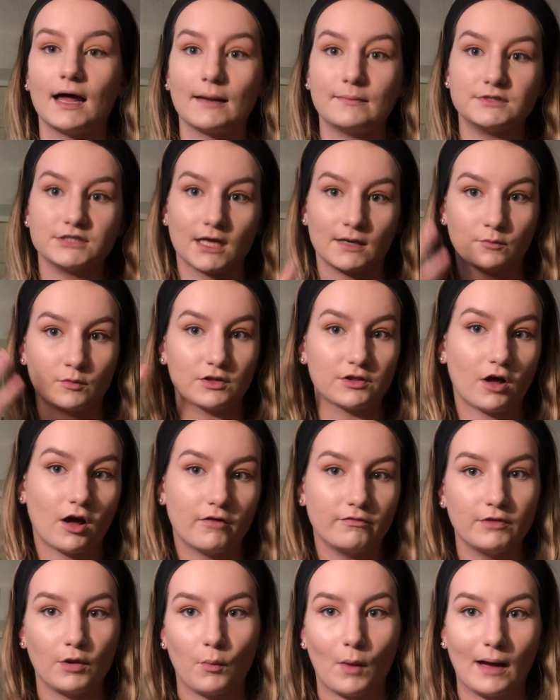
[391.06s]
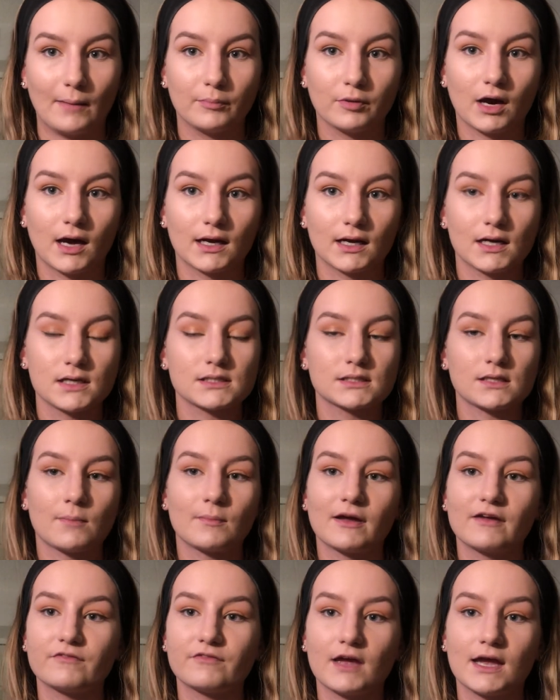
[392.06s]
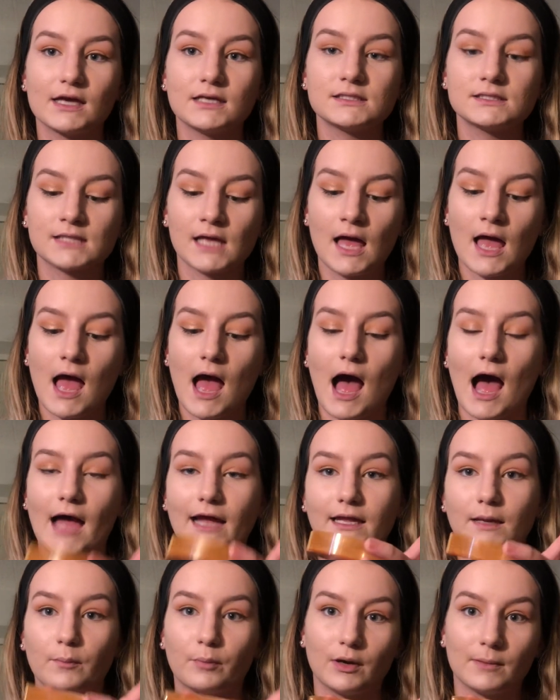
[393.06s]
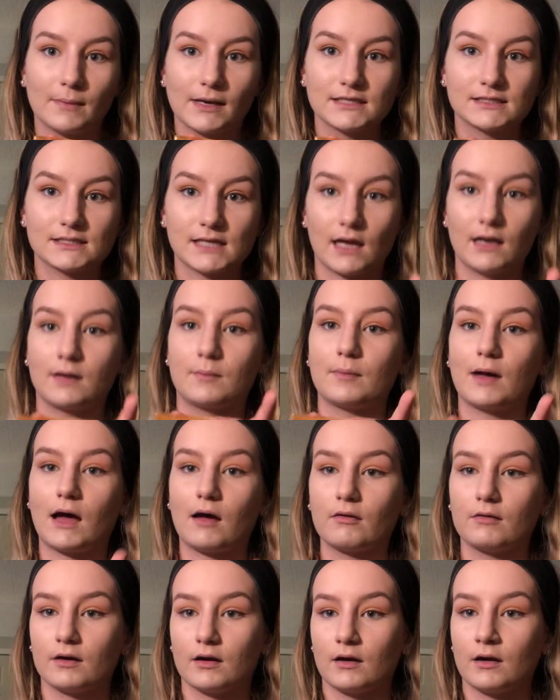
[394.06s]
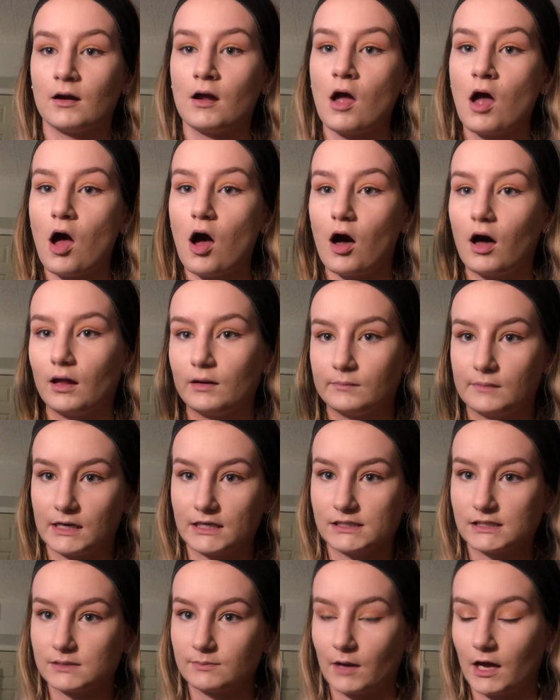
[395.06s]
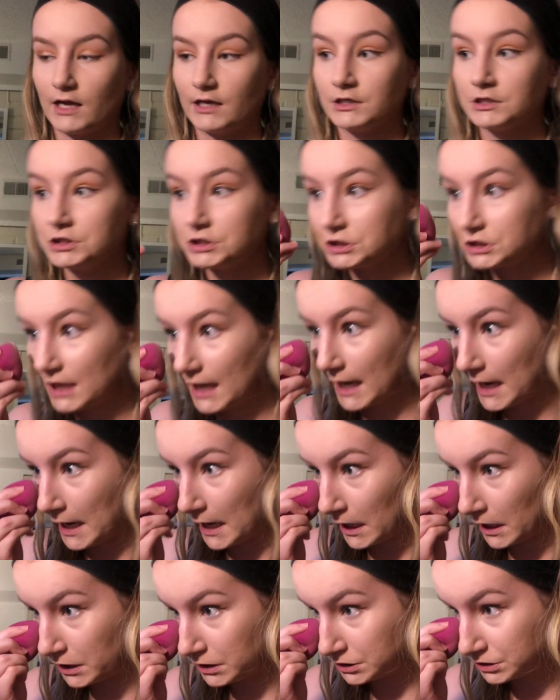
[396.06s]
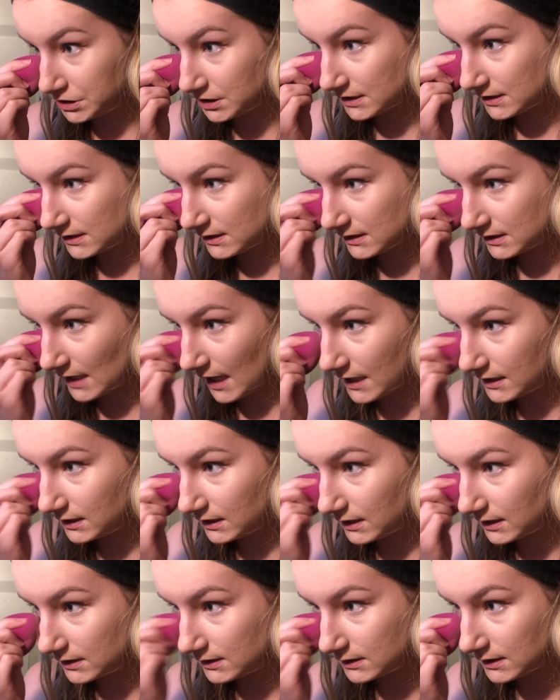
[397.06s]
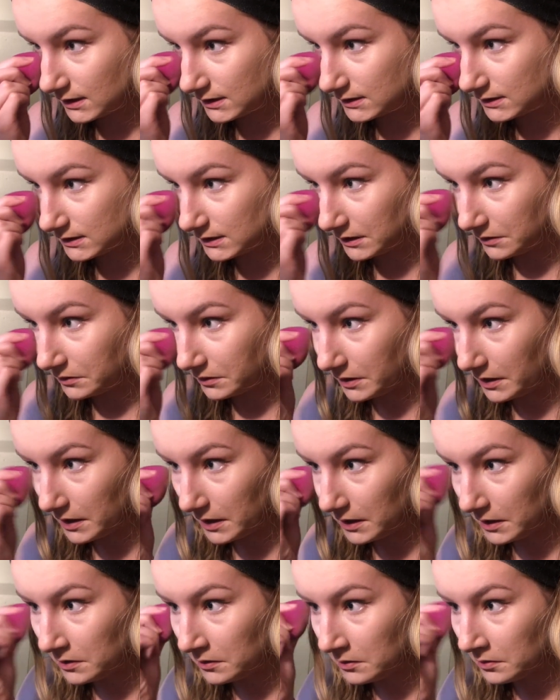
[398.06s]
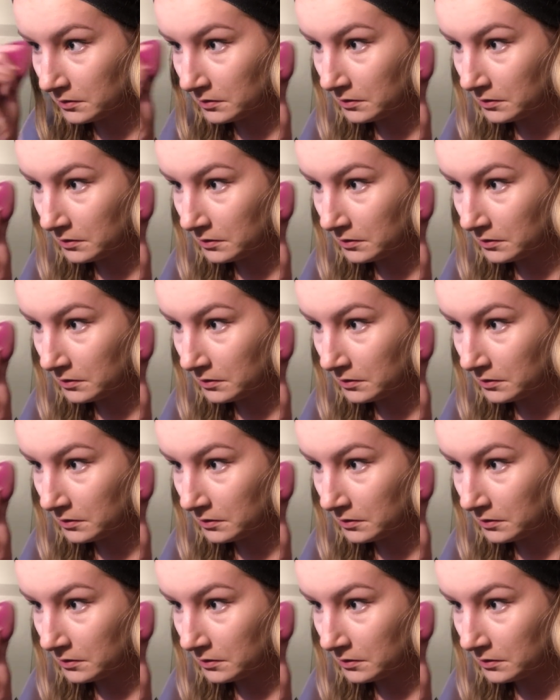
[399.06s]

I'm done with all of the wet products on my face, I can put my setting powder on my sponge and just set this concealer in.